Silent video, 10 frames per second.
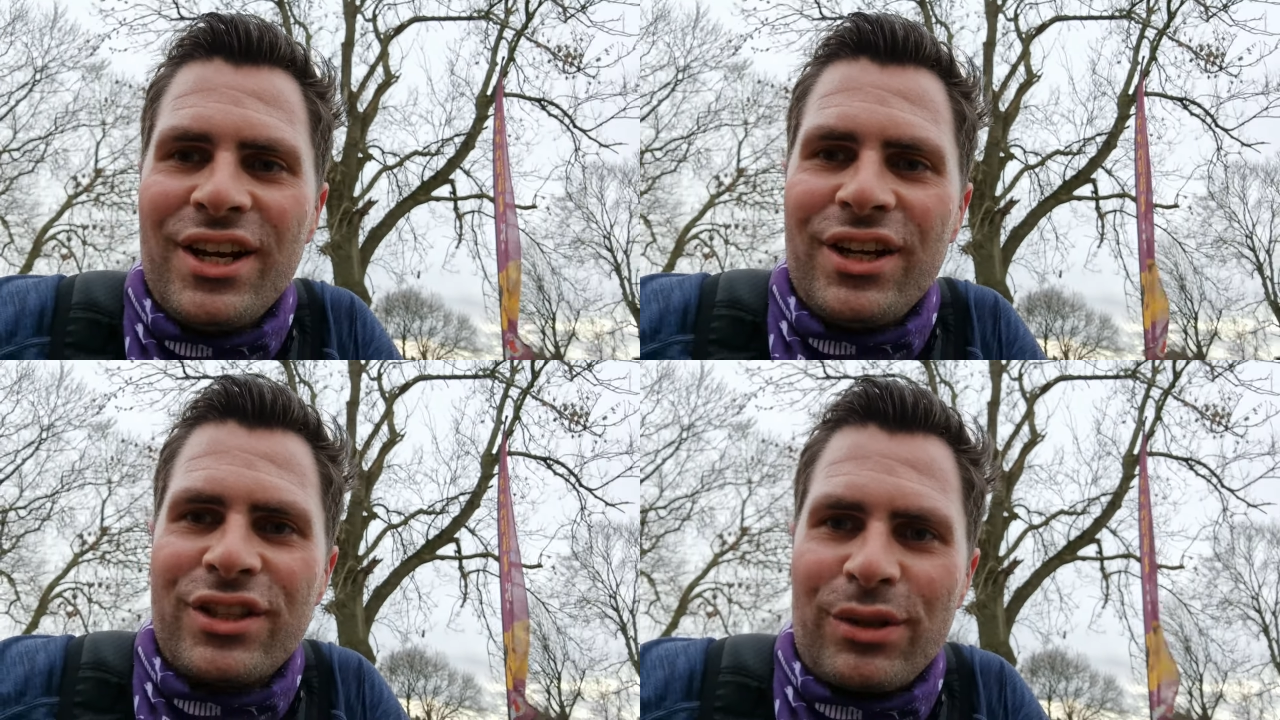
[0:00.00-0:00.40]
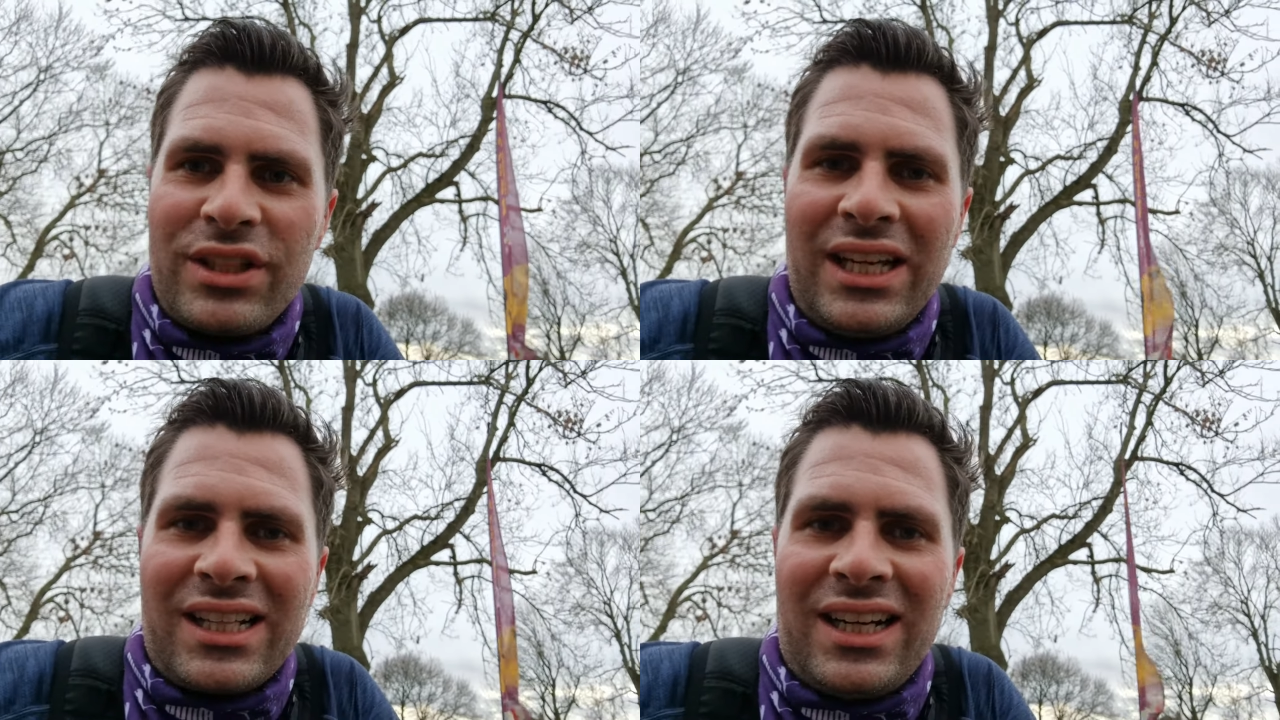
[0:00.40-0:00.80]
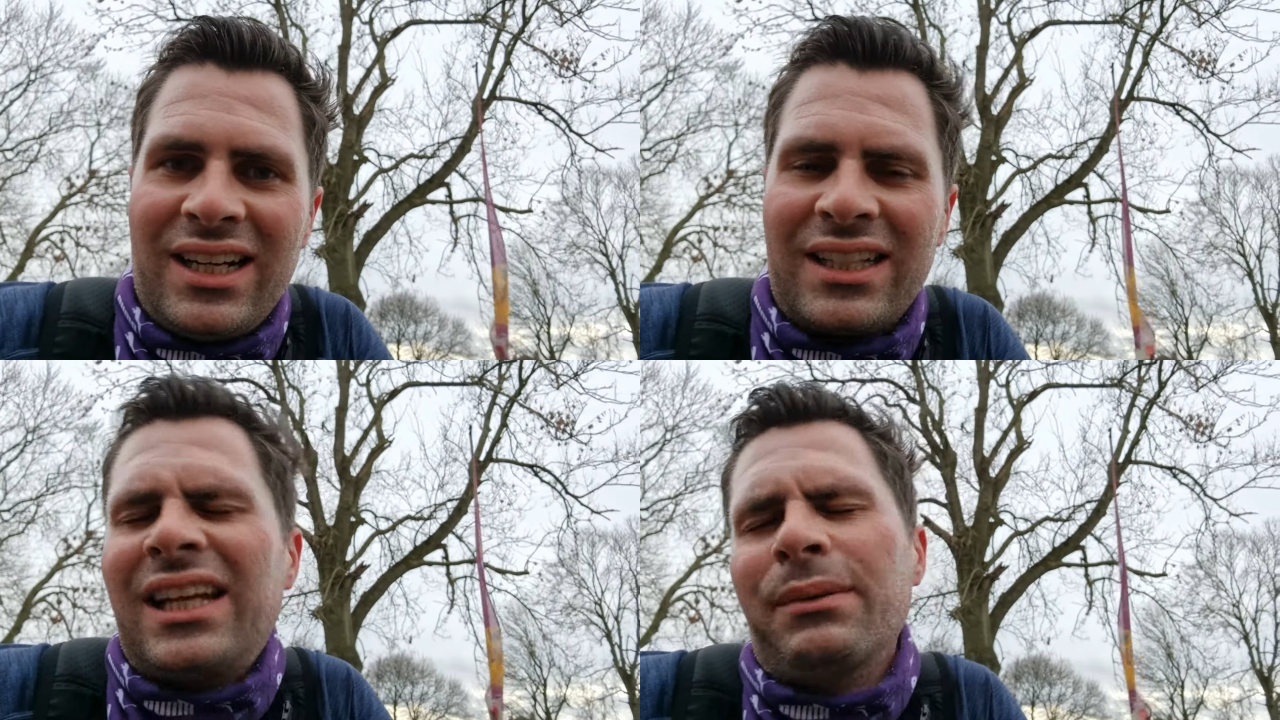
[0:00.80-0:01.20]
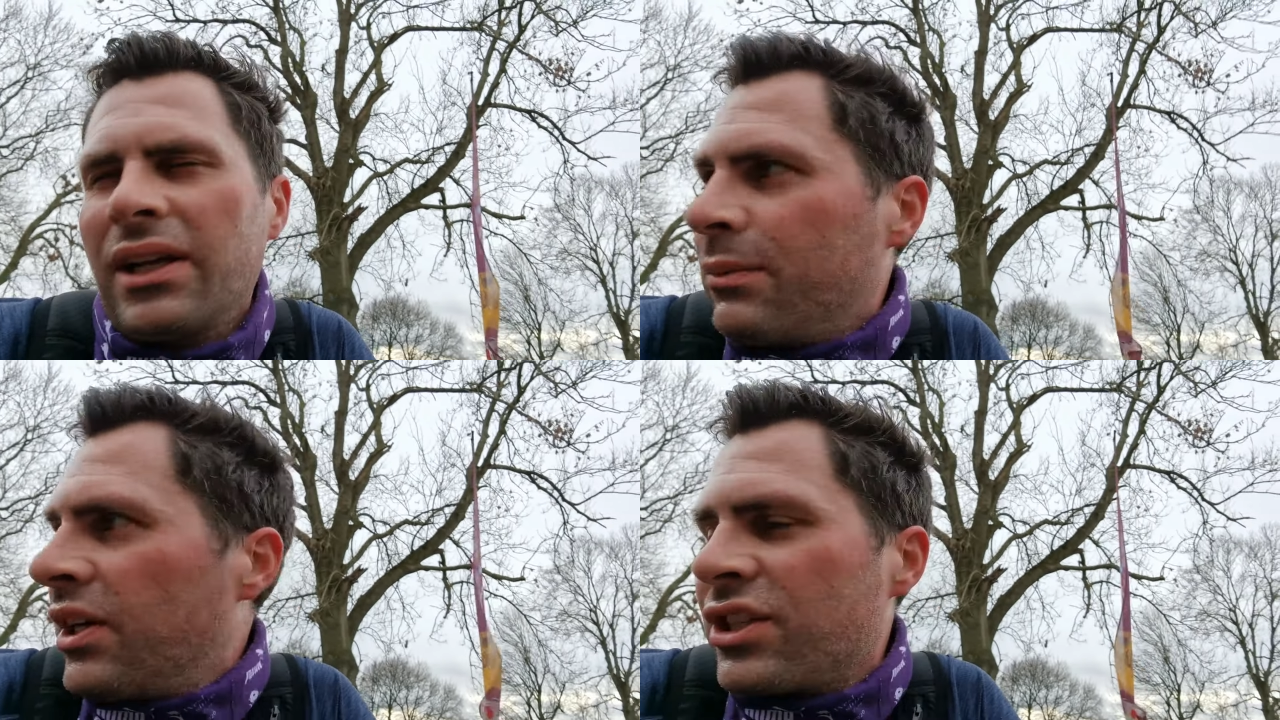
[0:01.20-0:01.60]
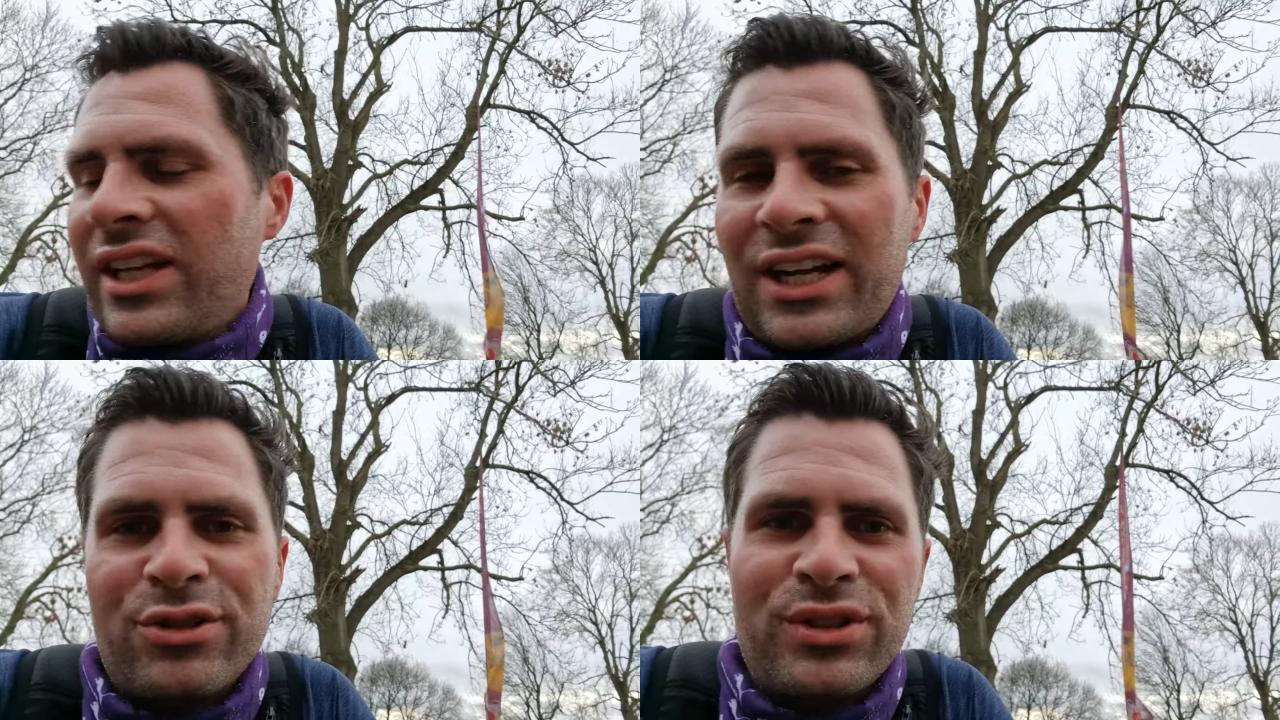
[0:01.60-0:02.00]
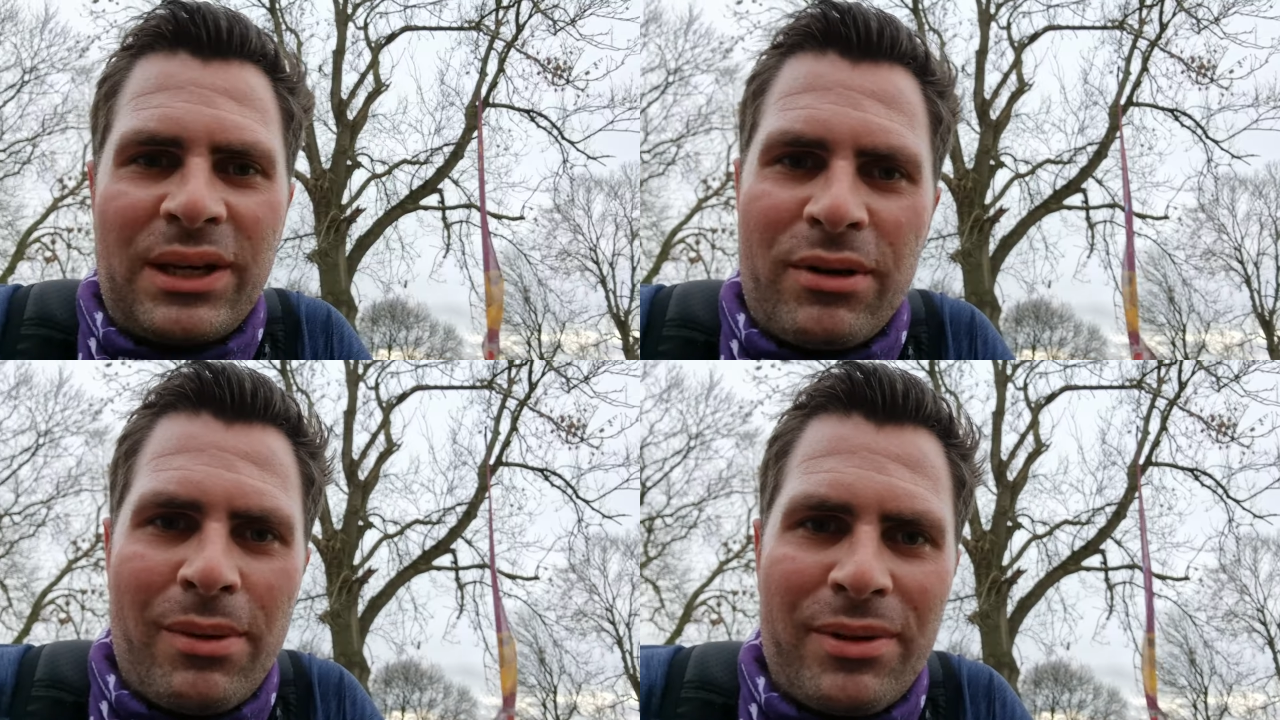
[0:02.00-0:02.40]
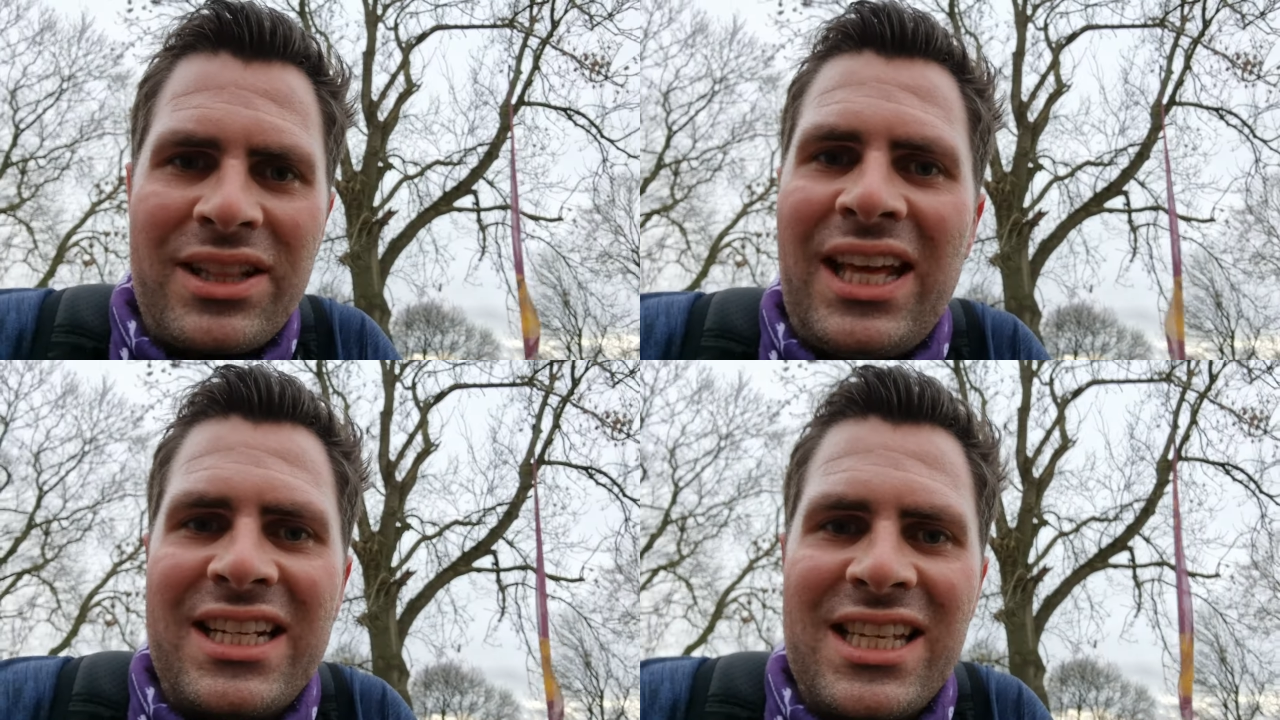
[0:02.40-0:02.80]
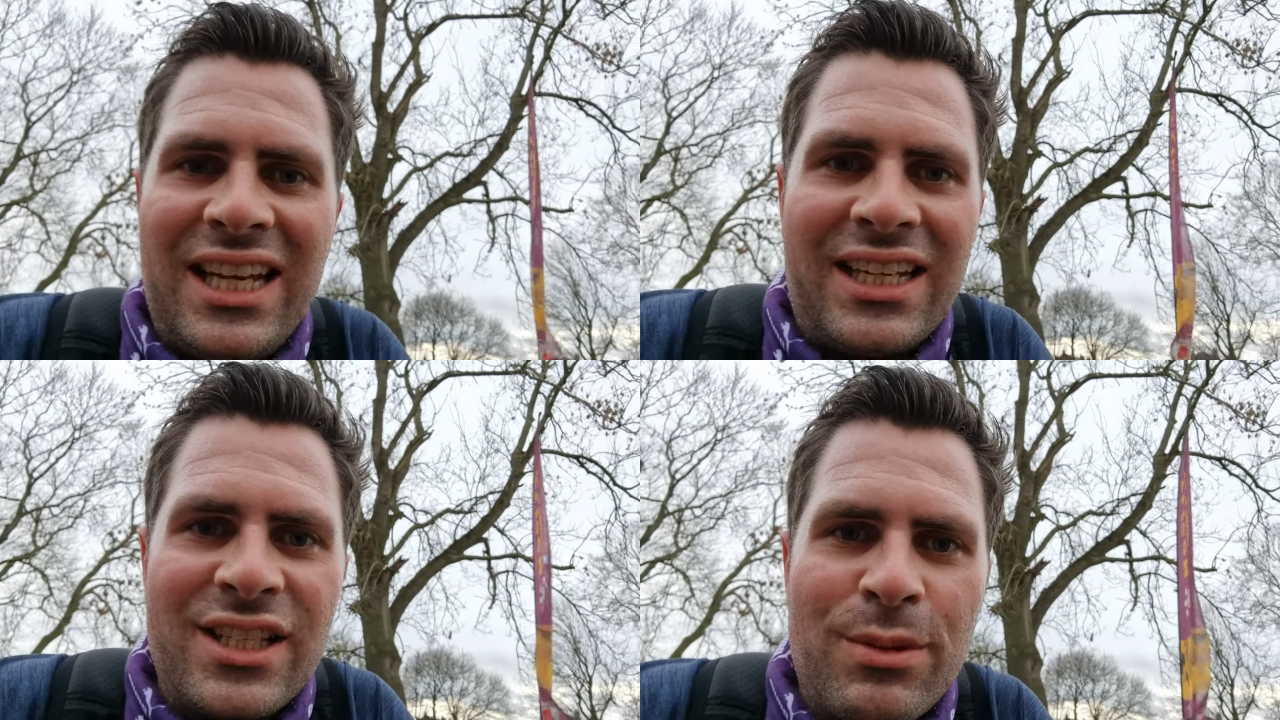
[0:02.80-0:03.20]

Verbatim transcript: so I'll take that. I think like what's the actual time will be about 30 seconds,